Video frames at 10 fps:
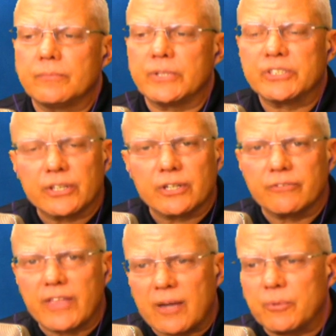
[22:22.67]
preserve
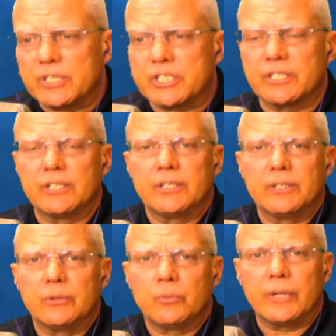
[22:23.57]
that which
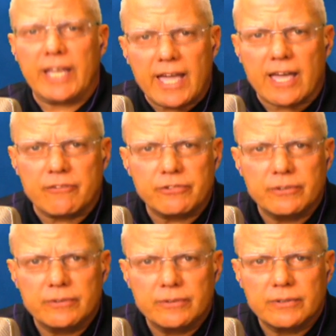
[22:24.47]
we have
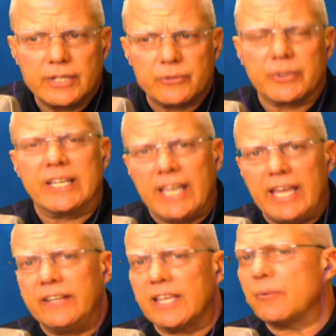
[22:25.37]
and
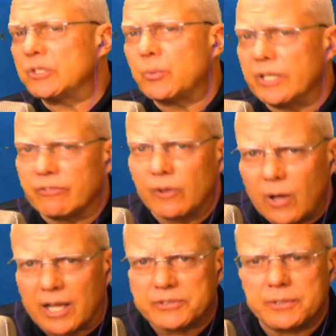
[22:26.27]
regain that which we have
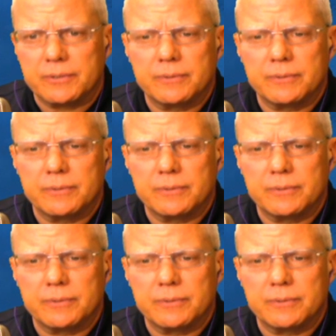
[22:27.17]
lost.